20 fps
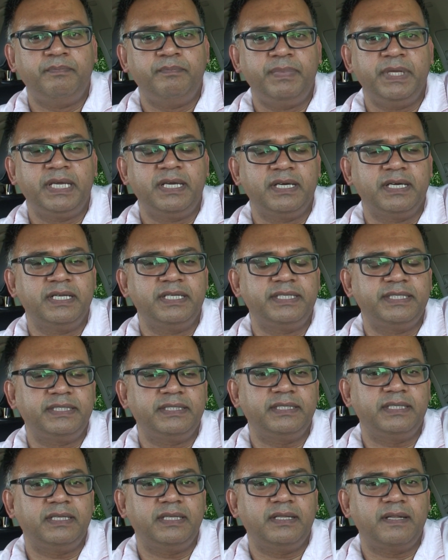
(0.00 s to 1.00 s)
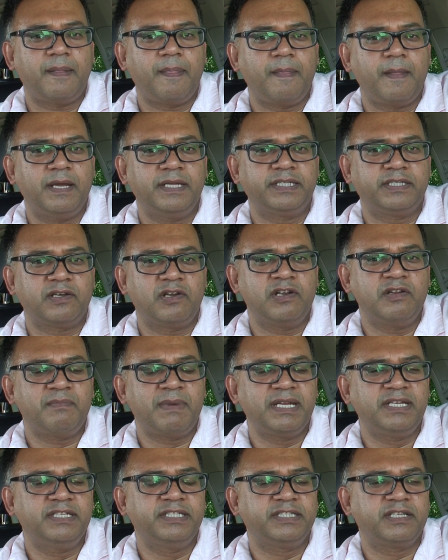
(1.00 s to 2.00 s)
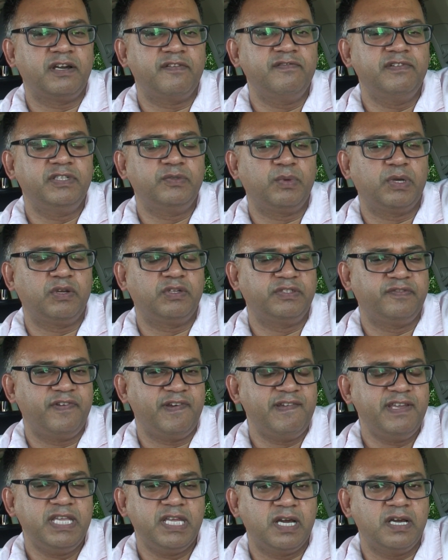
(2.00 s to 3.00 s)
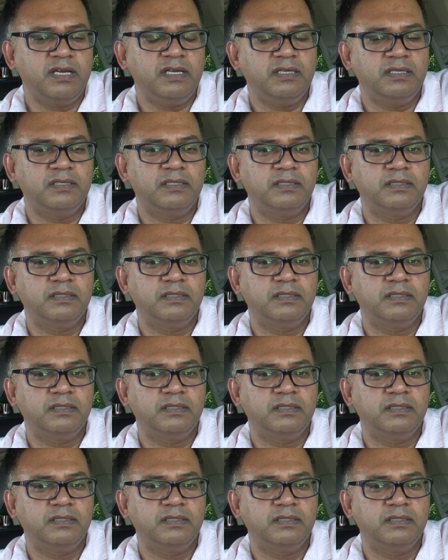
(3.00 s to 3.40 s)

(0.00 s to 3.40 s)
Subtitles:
because I started my discoveries when I was very young,